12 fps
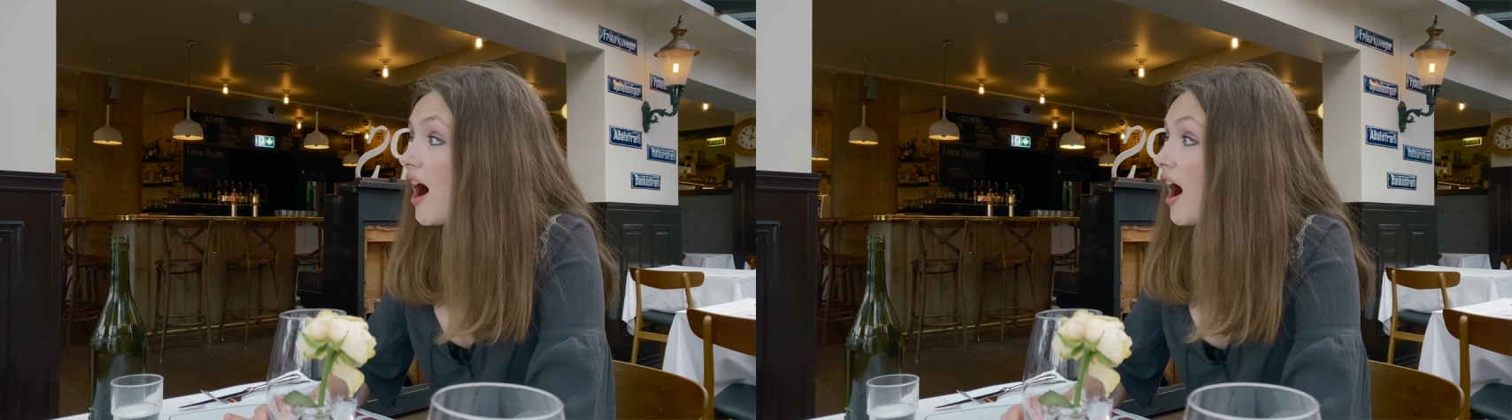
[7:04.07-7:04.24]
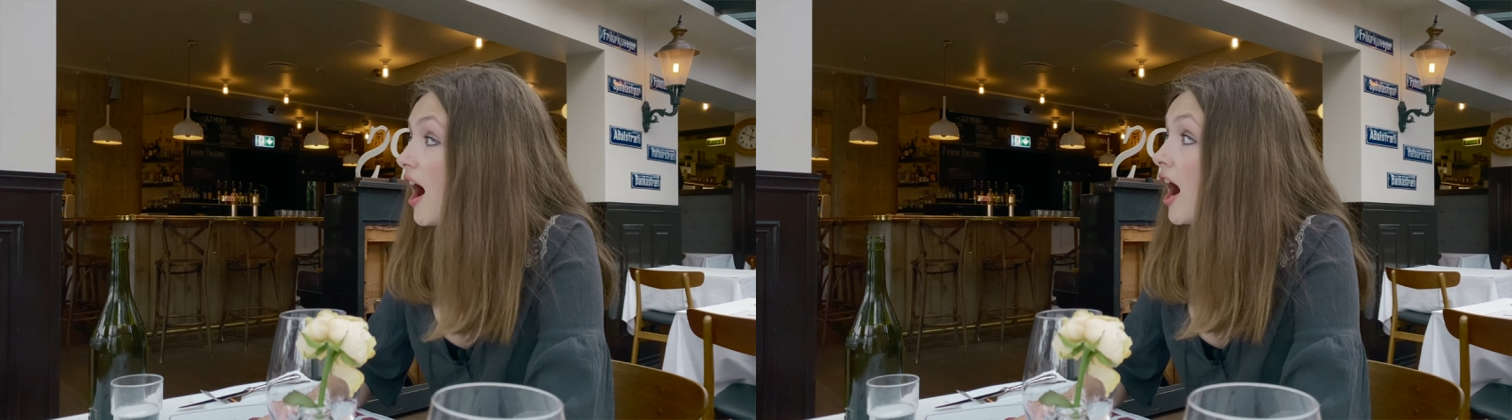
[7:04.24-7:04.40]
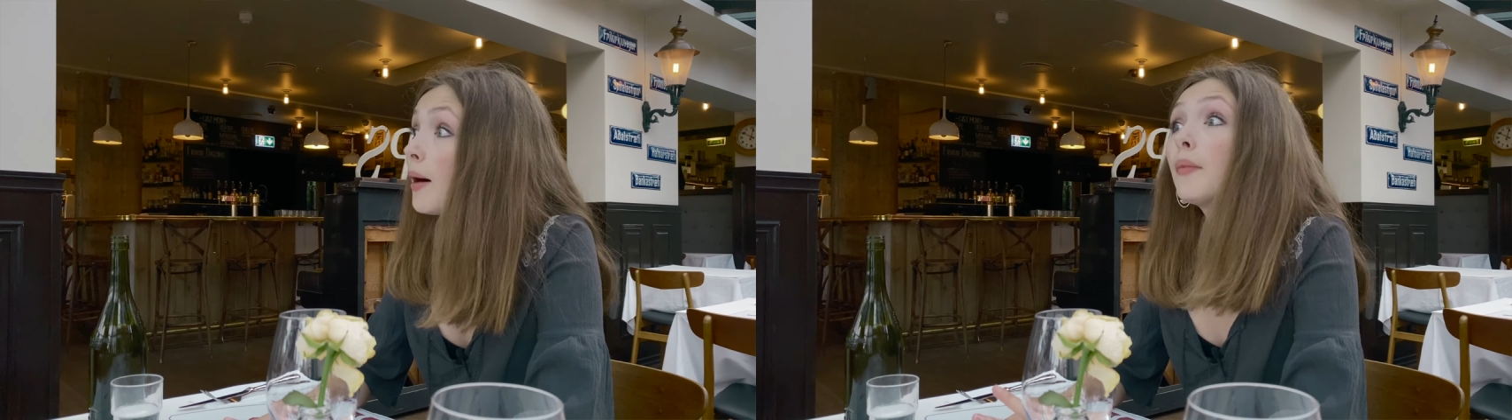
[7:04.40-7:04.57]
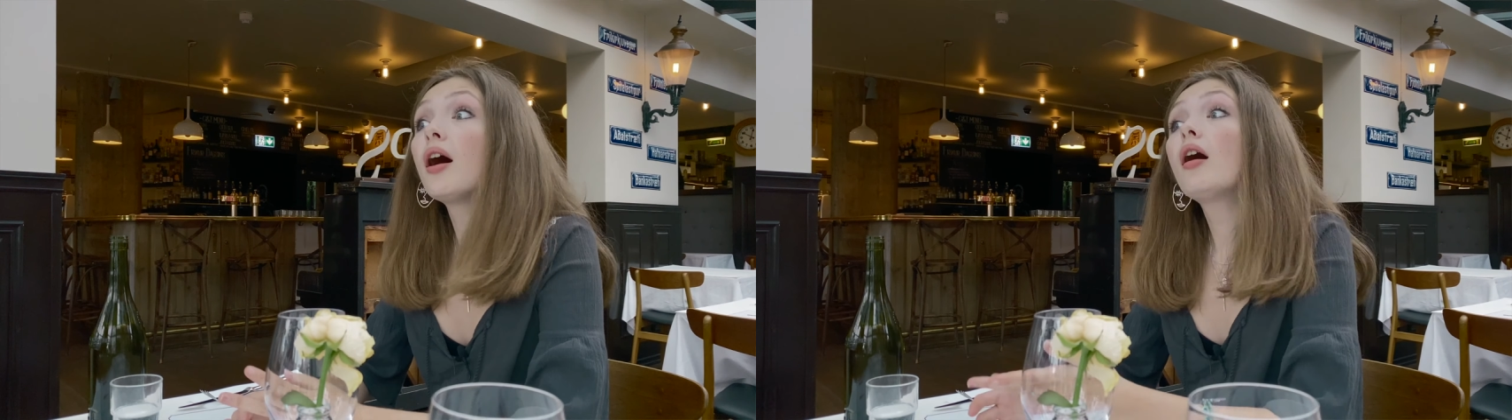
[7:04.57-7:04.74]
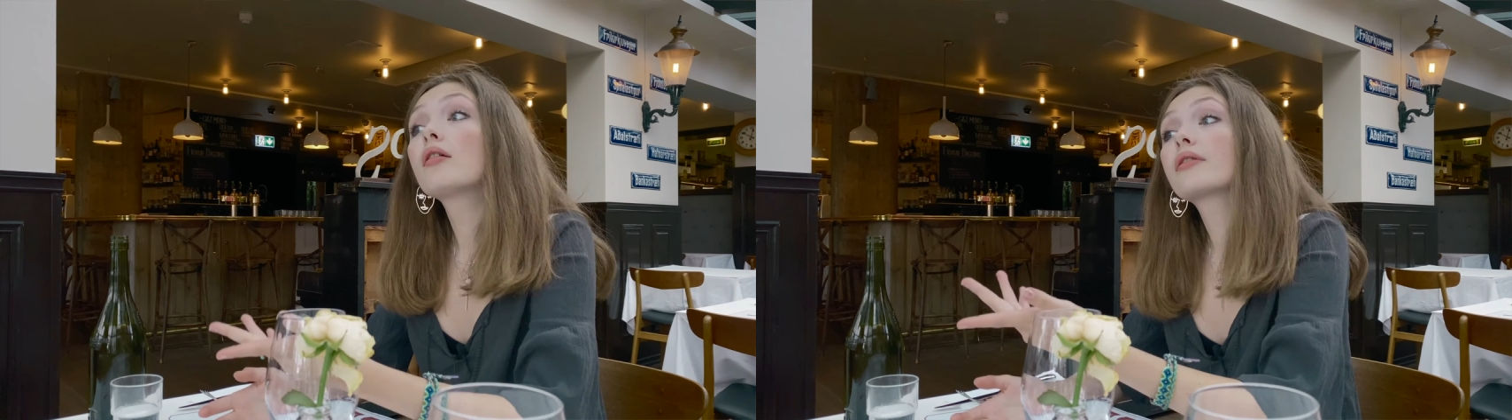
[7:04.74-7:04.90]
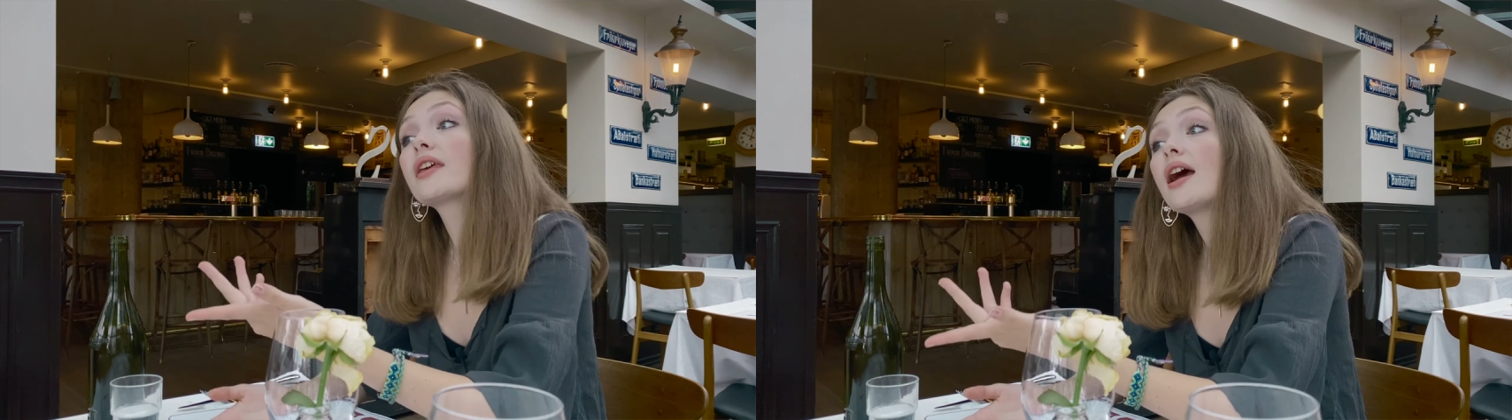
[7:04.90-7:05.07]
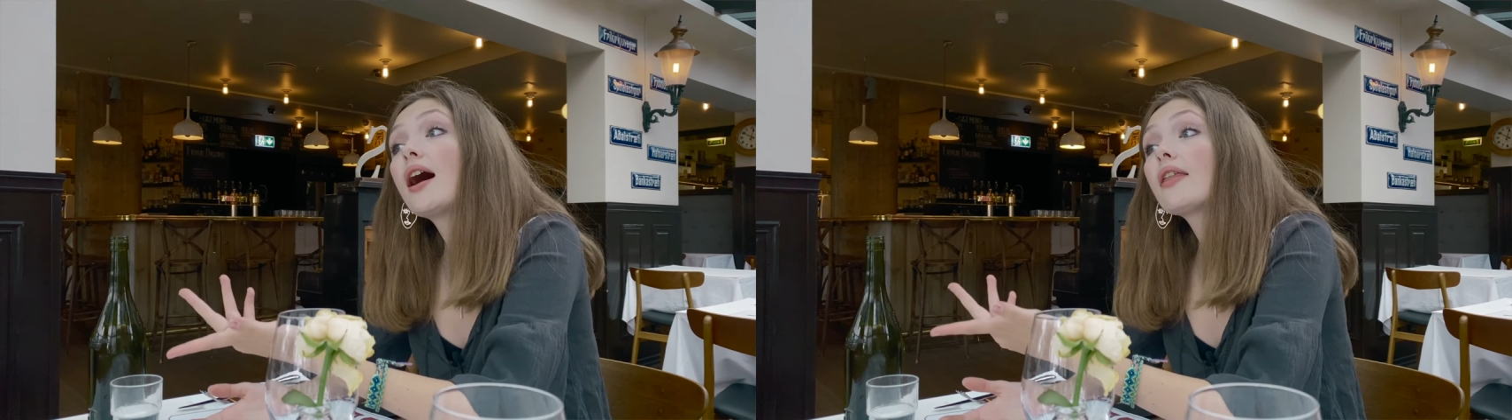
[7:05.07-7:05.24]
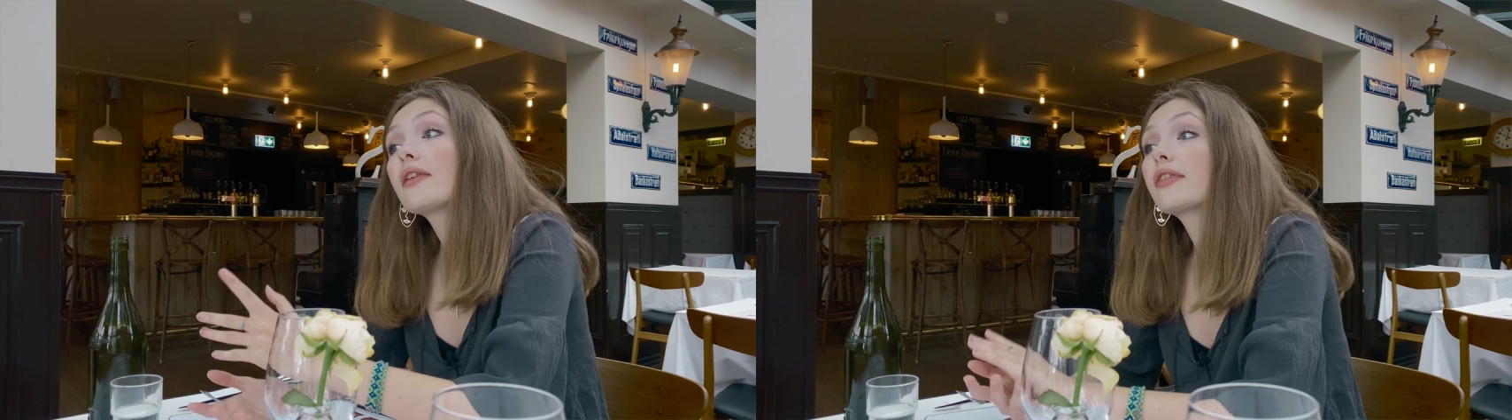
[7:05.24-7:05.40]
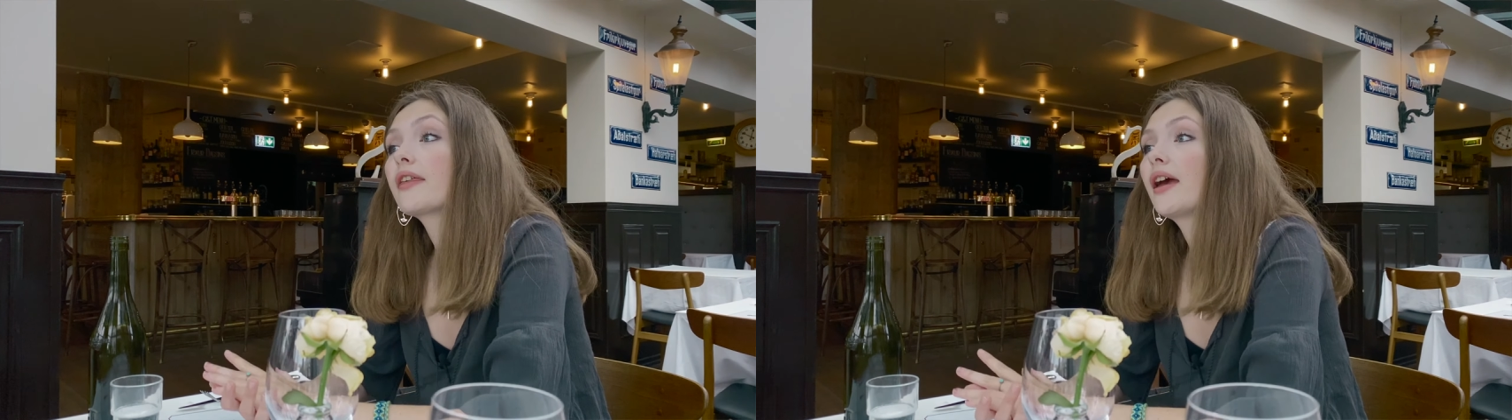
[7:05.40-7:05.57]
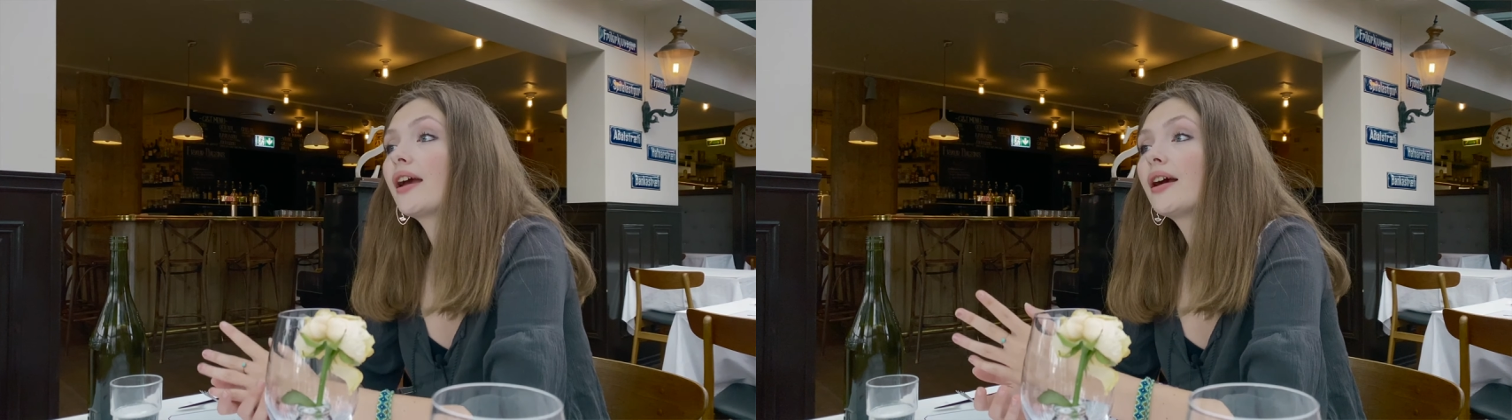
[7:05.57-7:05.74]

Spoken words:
The other thing,